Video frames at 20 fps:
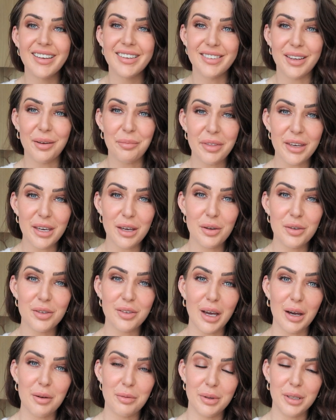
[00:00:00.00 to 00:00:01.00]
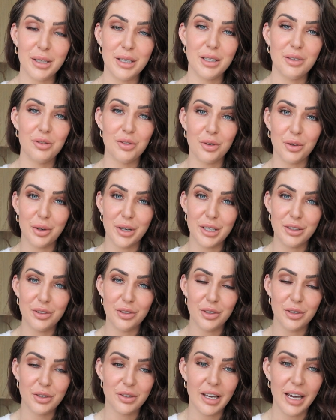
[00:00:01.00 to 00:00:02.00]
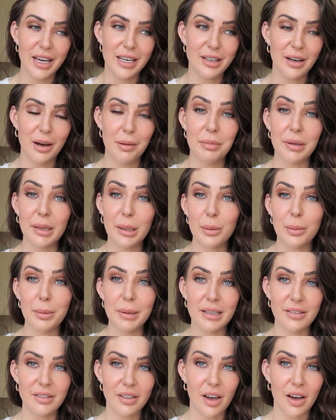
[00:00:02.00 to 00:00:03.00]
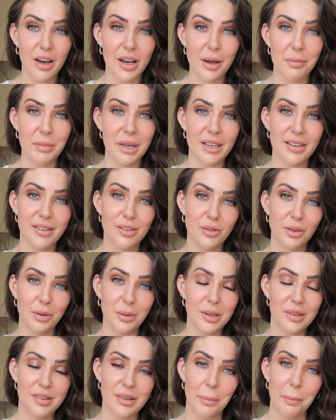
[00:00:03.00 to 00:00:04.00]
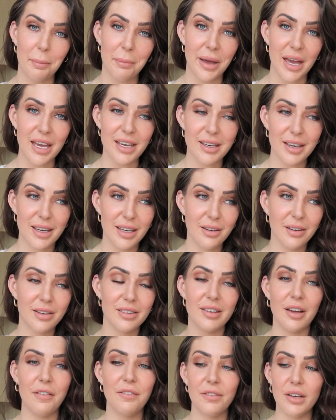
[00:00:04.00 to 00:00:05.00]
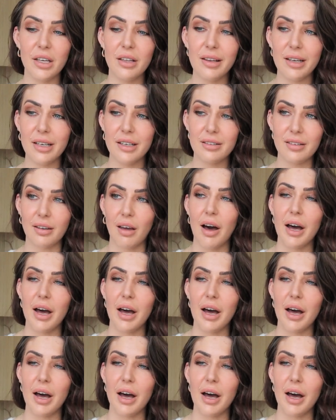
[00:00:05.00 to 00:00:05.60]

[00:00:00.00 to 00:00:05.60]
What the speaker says: Something else I really enjoy to take up a little bit of time is doing some baking, because I feel like it's